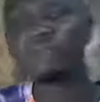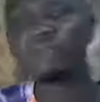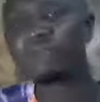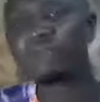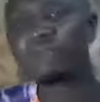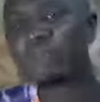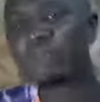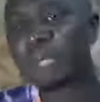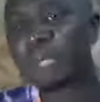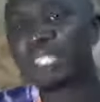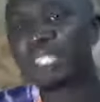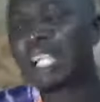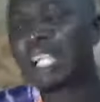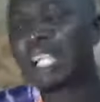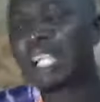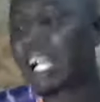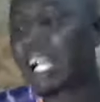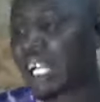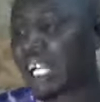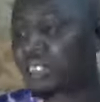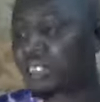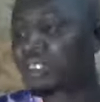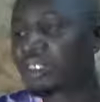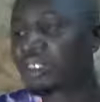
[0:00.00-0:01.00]
The best I
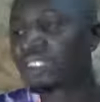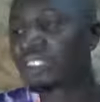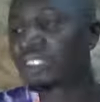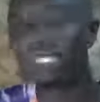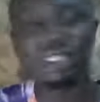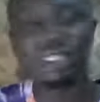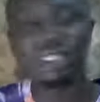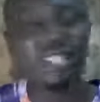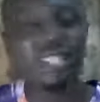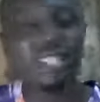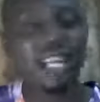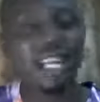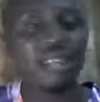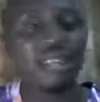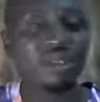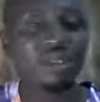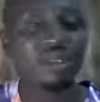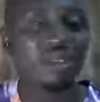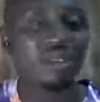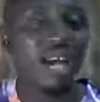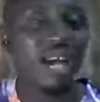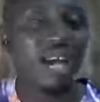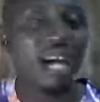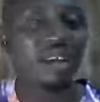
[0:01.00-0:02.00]
can do is to tell
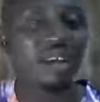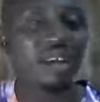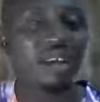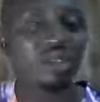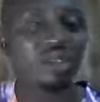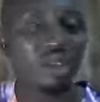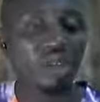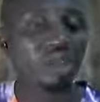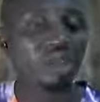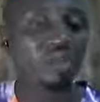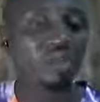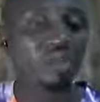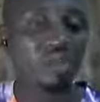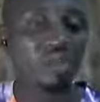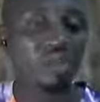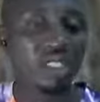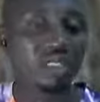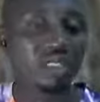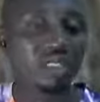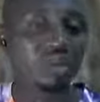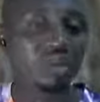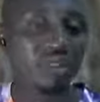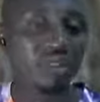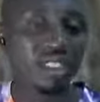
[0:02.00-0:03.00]
you how not to
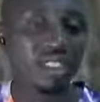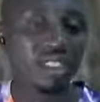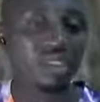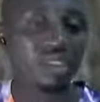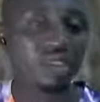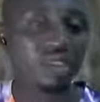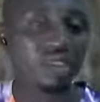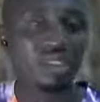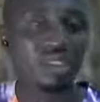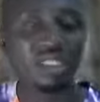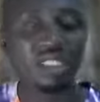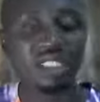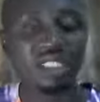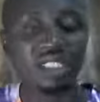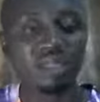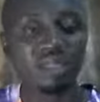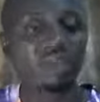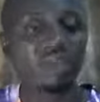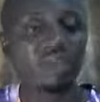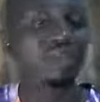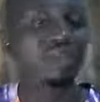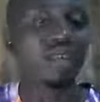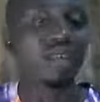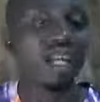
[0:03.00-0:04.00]
experience those things
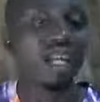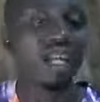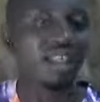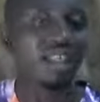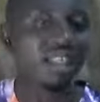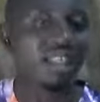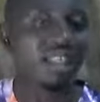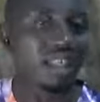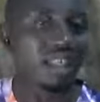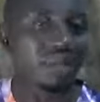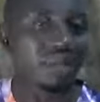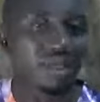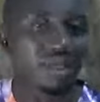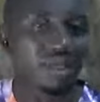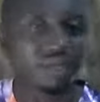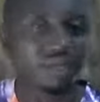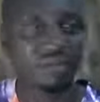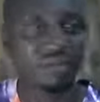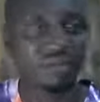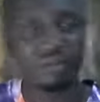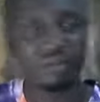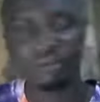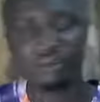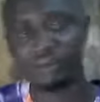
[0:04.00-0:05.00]
people are claiming.
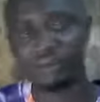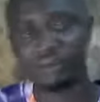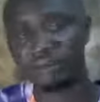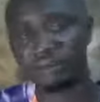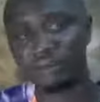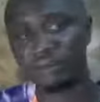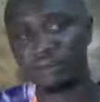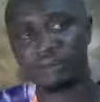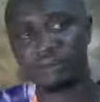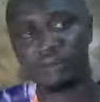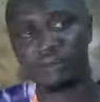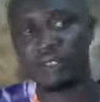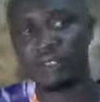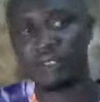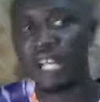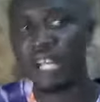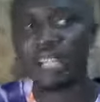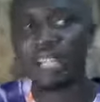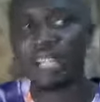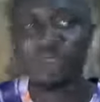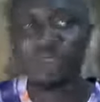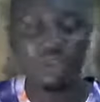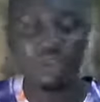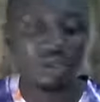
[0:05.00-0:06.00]
You
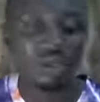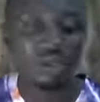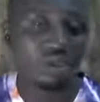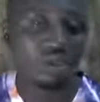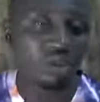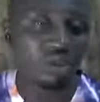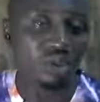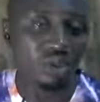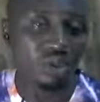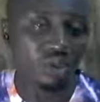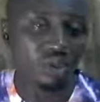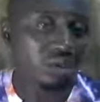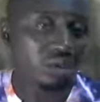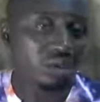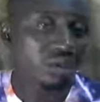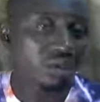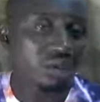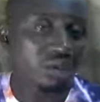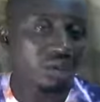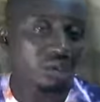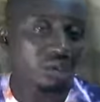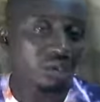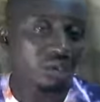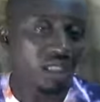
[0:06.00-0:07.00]
can choose to
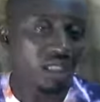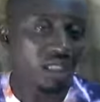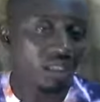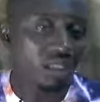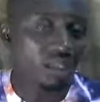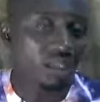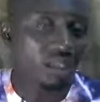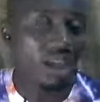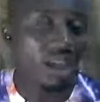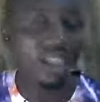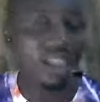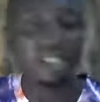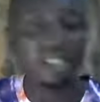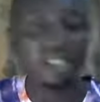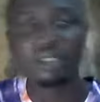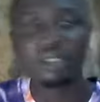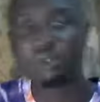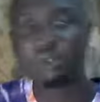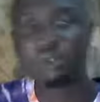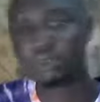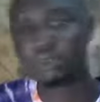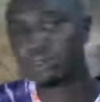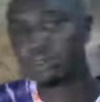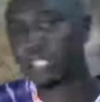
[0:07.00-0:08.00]
ignore it.
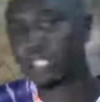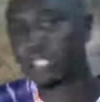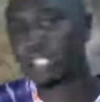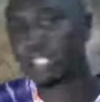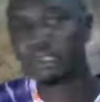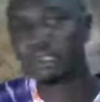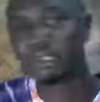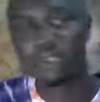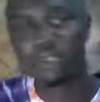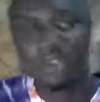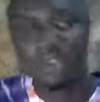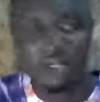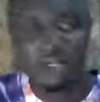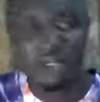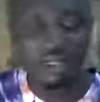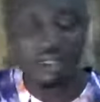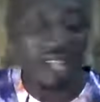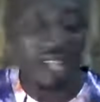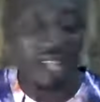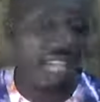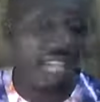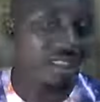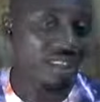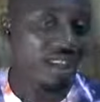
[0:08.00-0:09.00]
You can choose to.
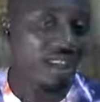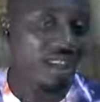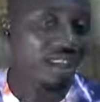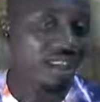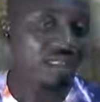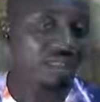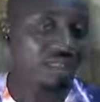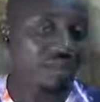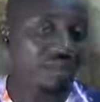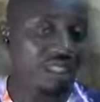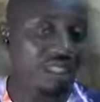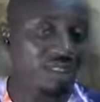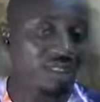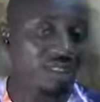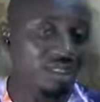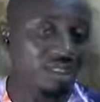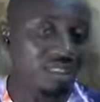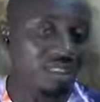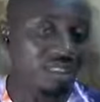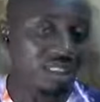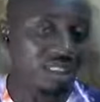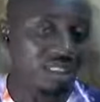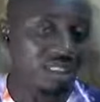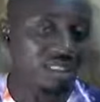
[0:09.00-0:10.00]
I don't experience
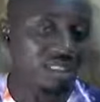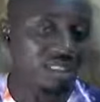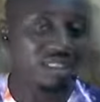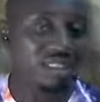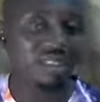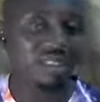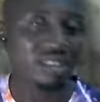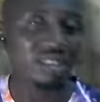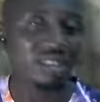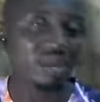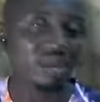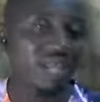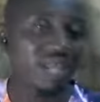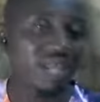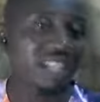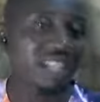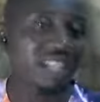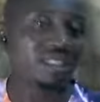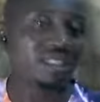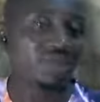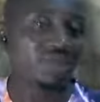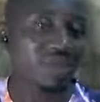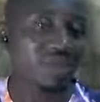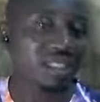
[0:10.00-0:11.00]
those things, so that's
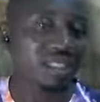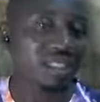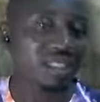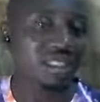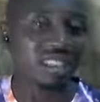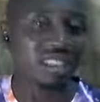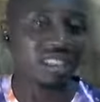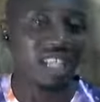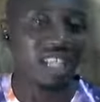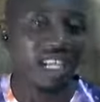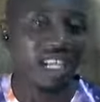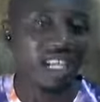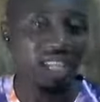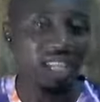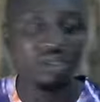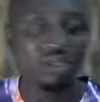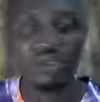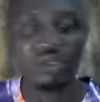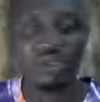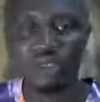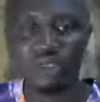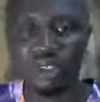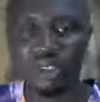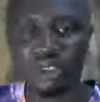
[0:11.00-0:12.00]
the best thing I can do
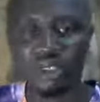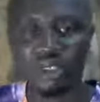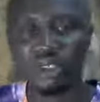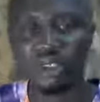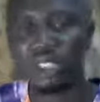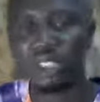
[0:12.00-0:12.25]
for you.